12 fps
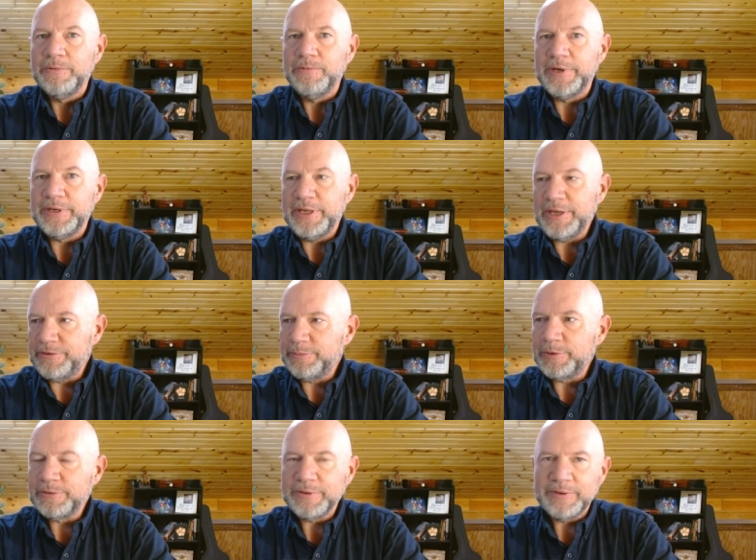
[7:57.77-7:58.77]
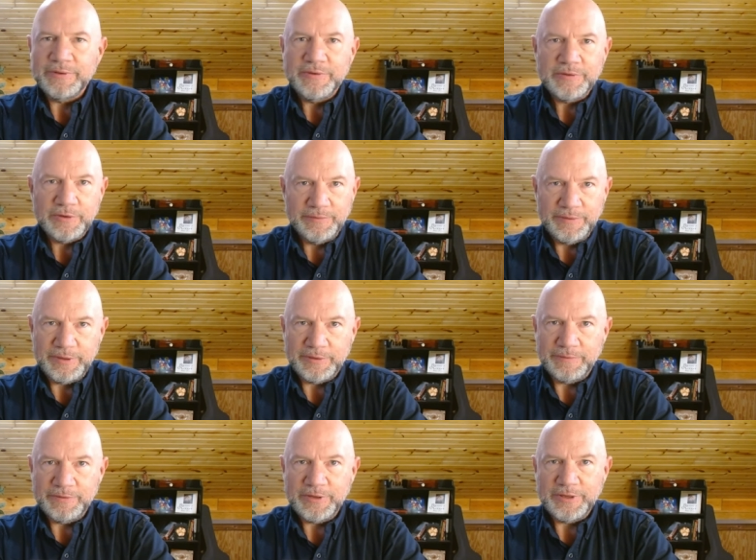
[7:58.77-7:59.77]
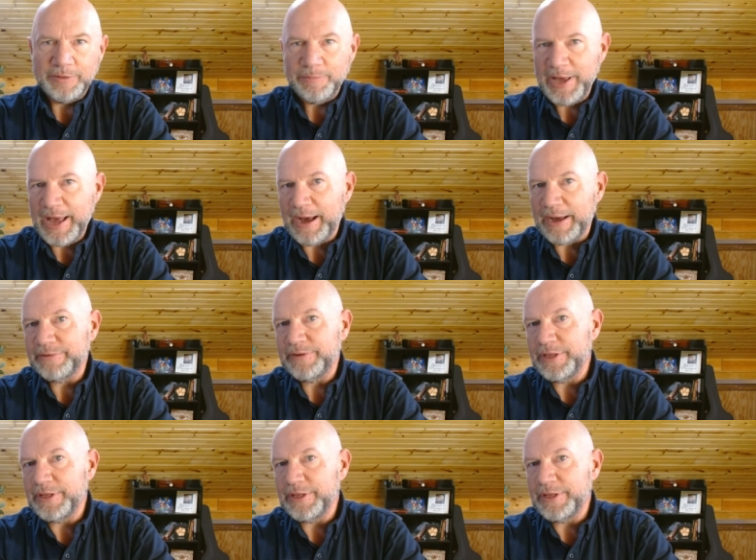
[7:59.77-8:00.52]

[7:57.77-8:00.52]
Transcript: When he spoke to conservatives in the past,